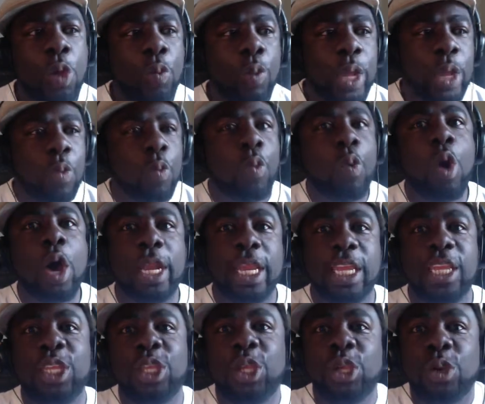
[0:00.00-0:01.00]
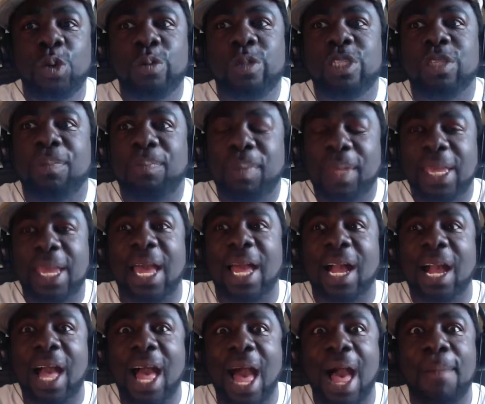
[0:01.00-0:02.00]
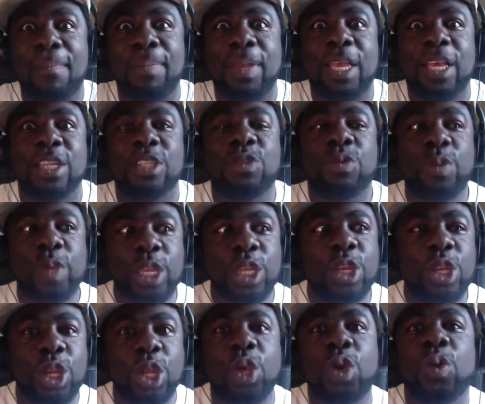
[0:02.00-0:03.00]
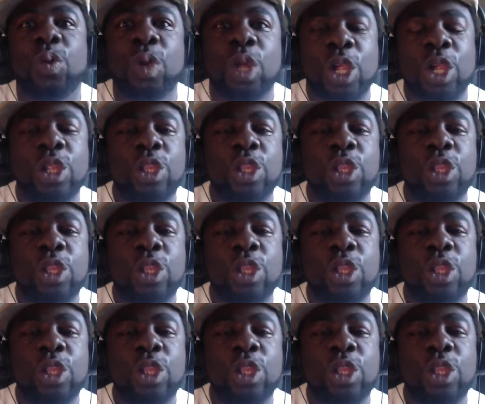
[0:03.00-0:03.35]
We wanted you to be a cop because we knew